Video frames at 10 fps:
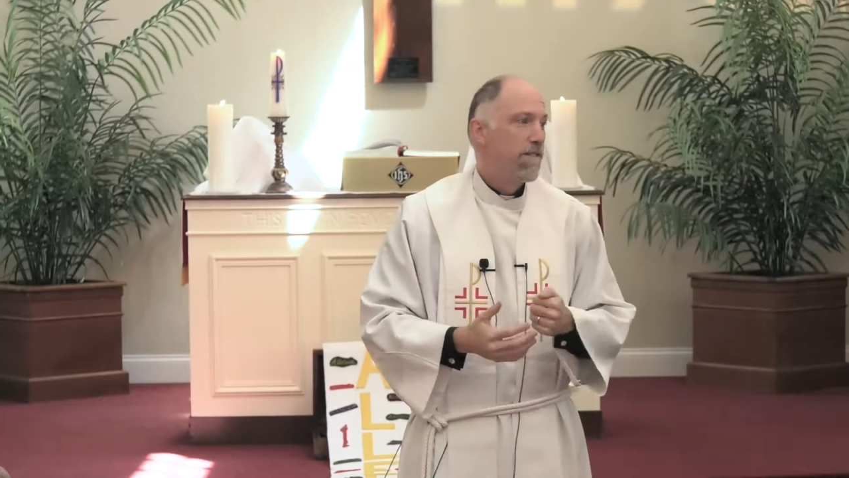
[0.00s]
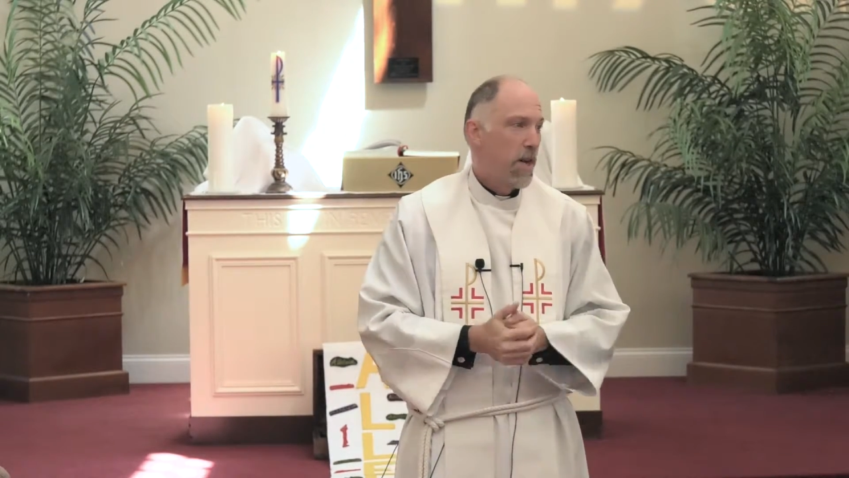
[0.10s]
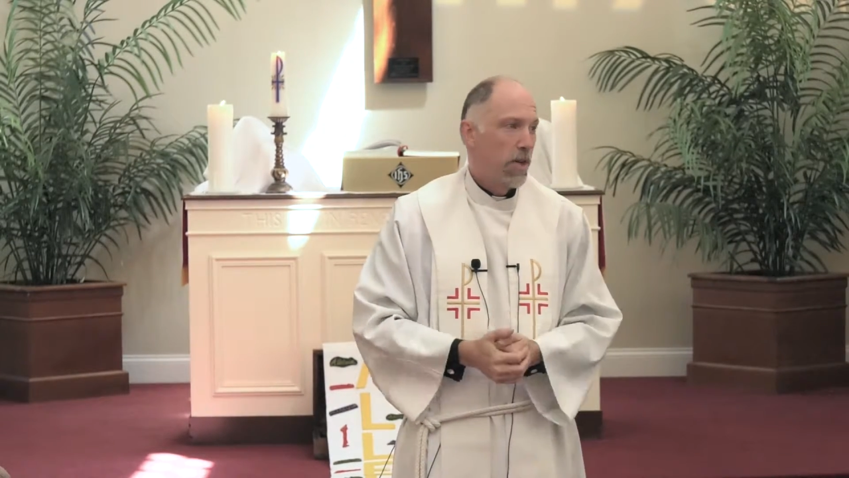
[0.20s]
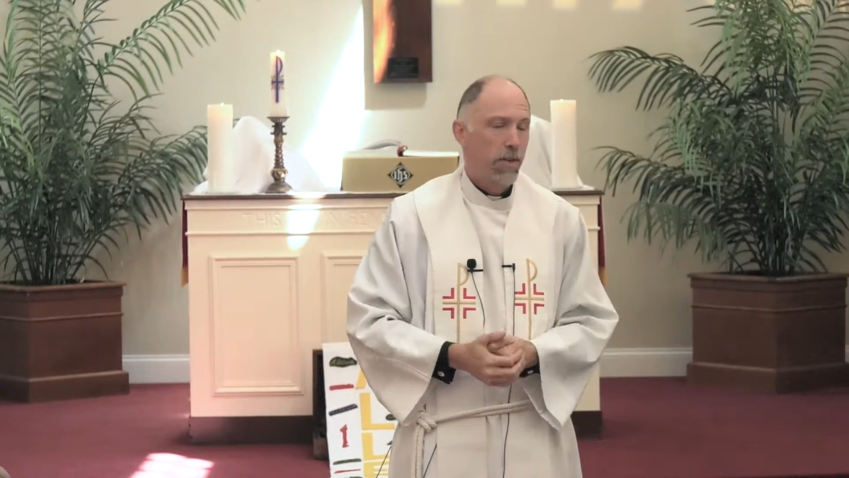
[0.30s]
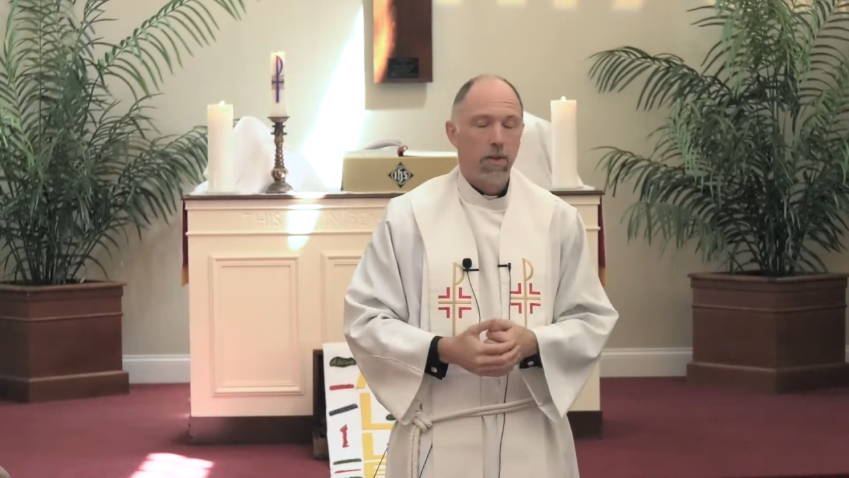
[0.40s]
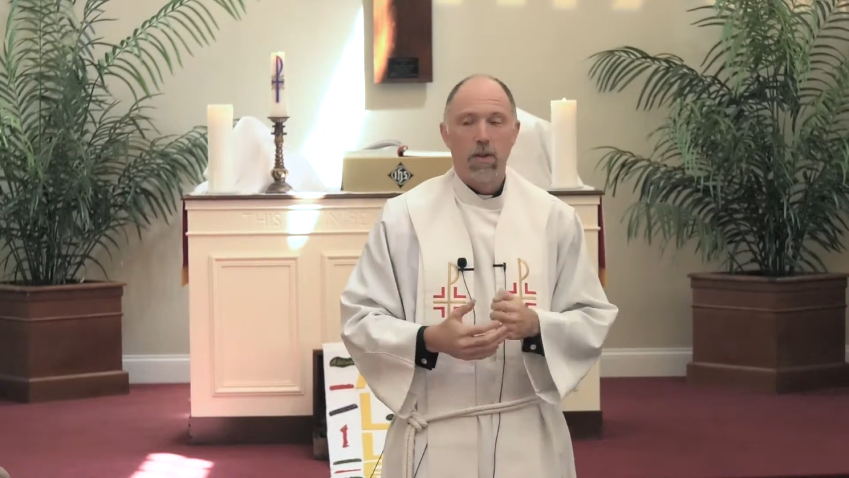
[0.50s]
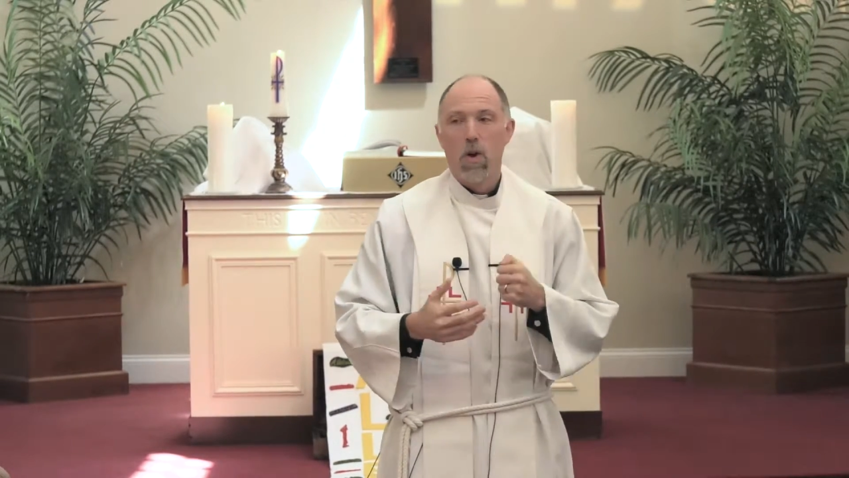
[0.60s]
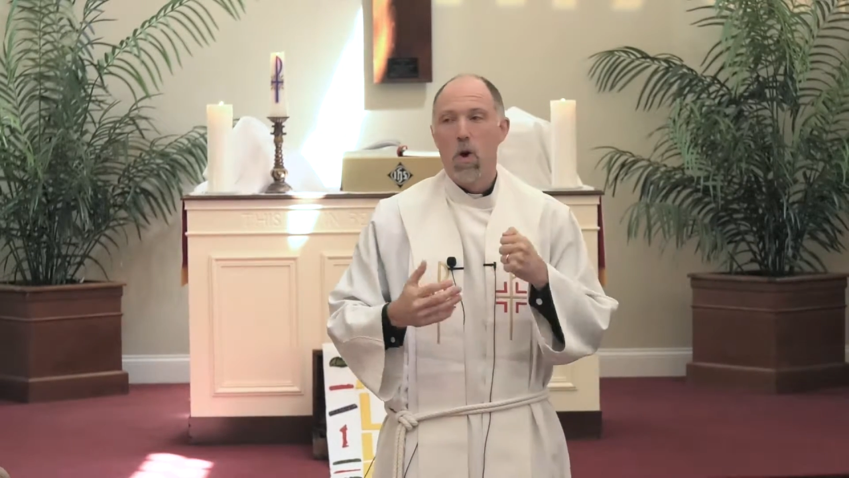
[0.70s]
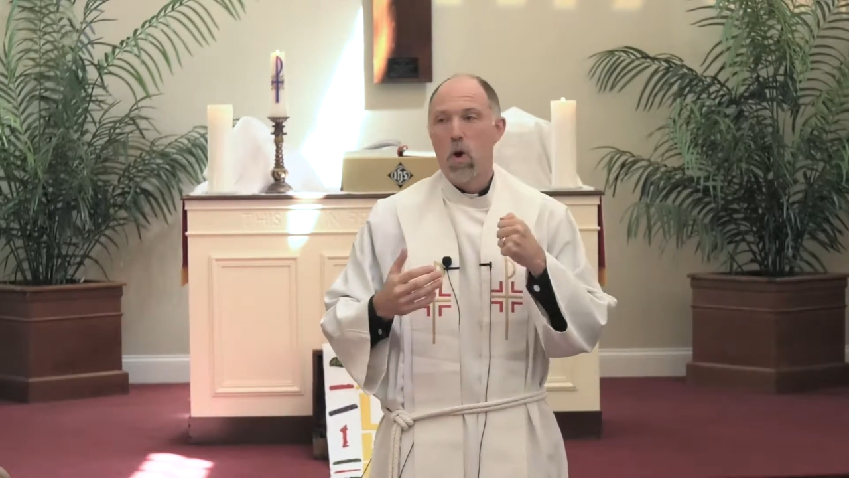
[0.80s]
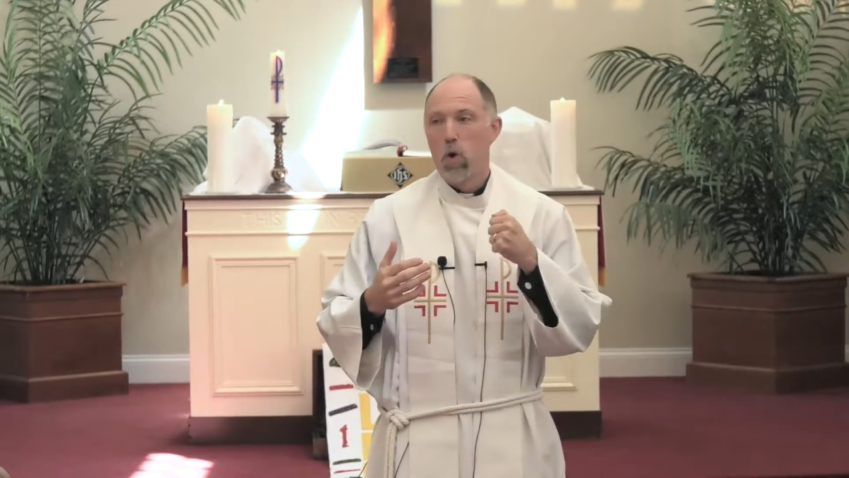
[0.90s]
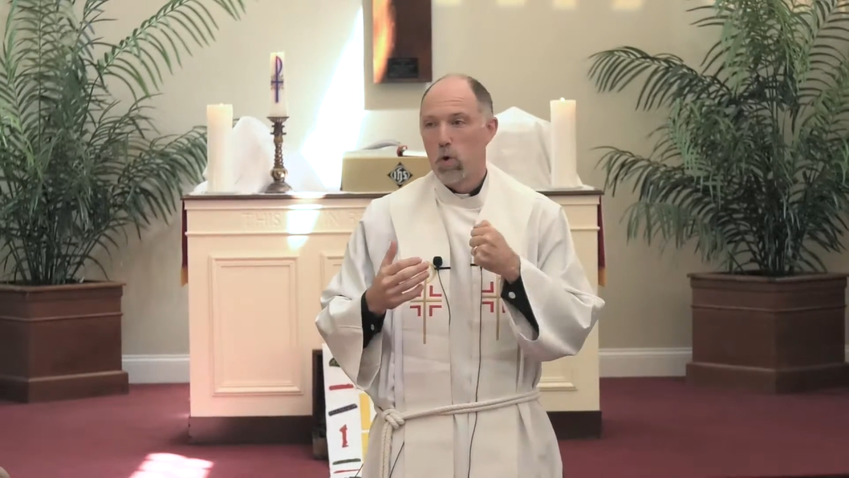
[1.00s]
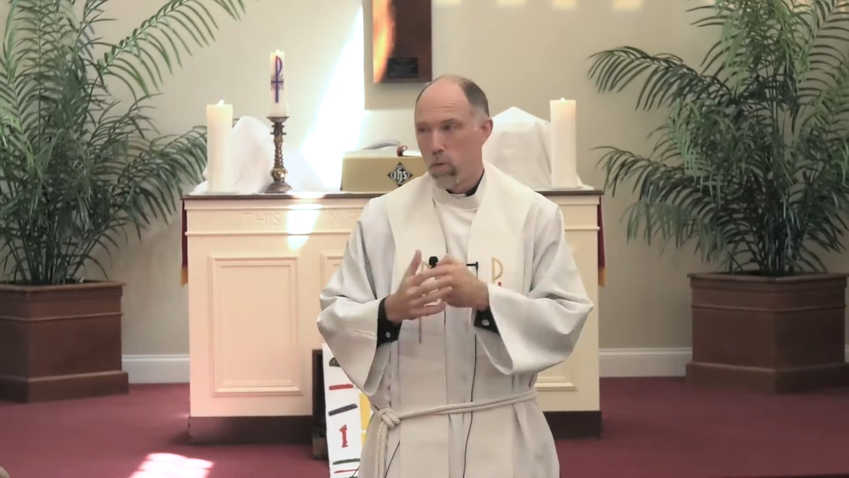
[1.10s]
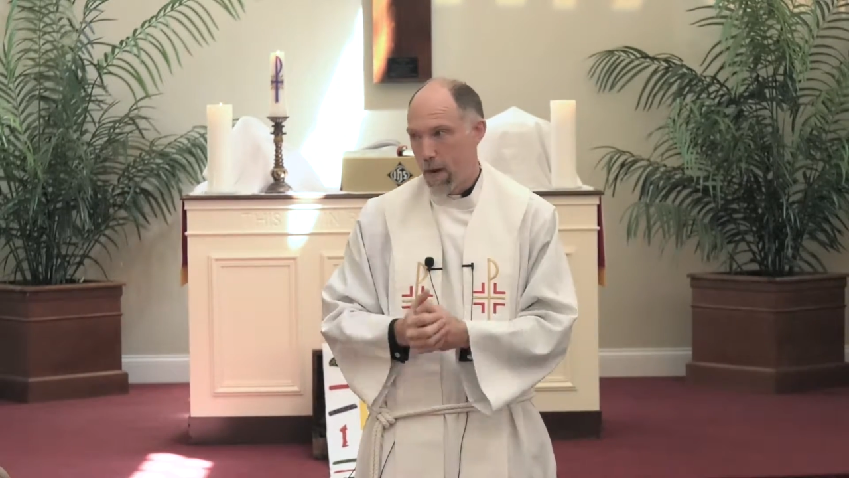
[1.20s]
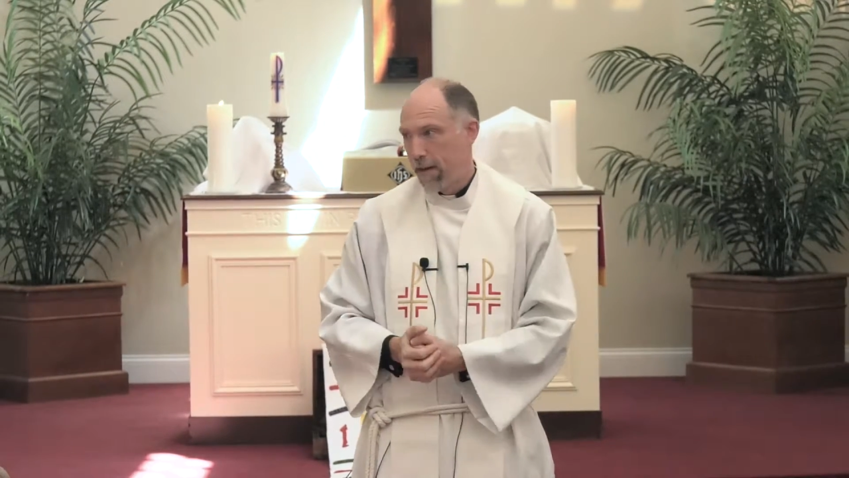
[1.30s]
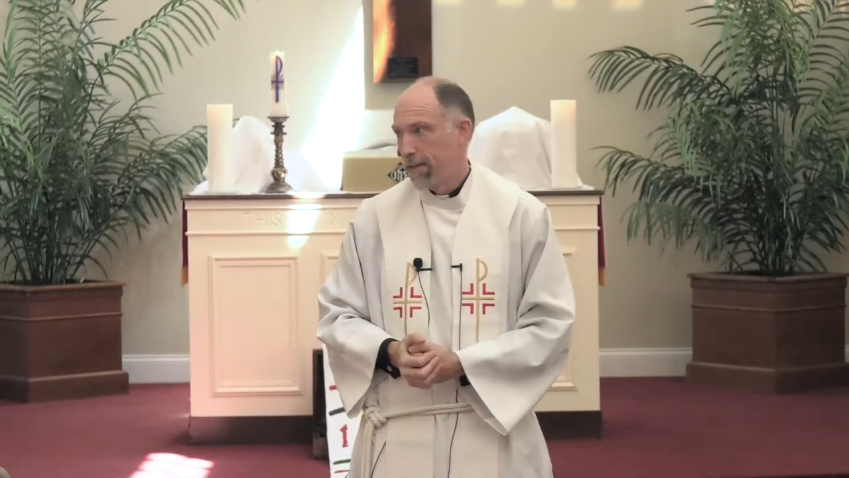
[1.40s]
felt
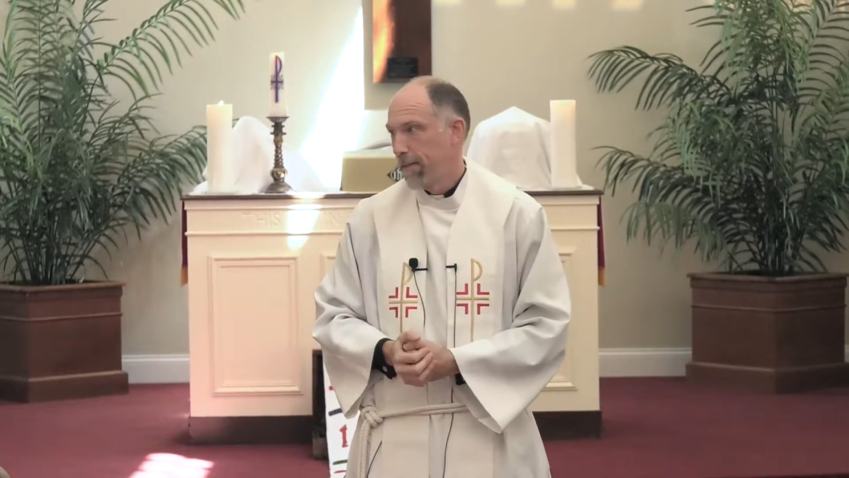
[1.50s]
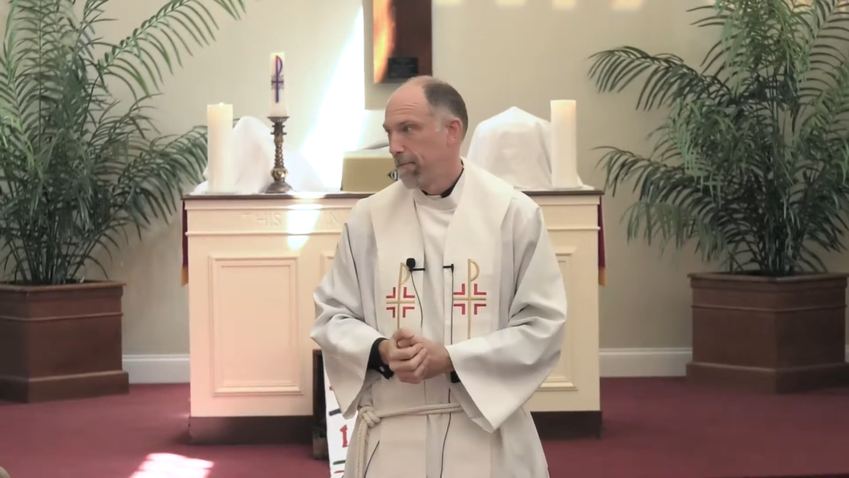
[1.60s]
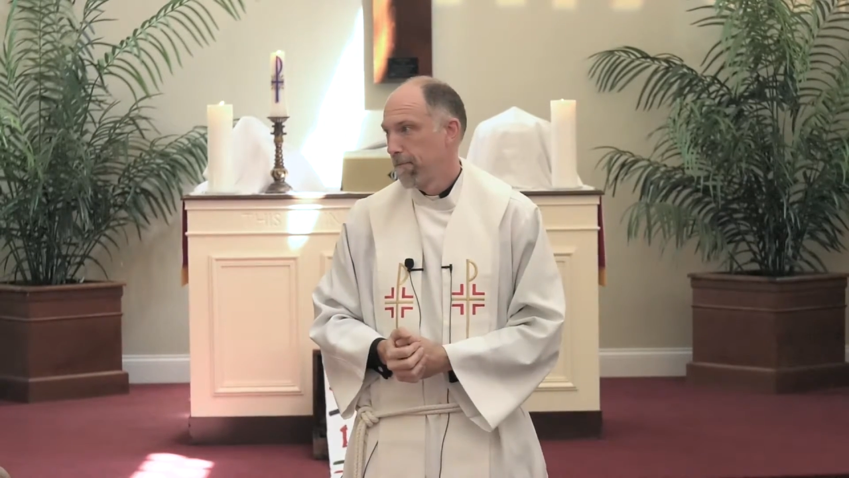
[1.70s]
great.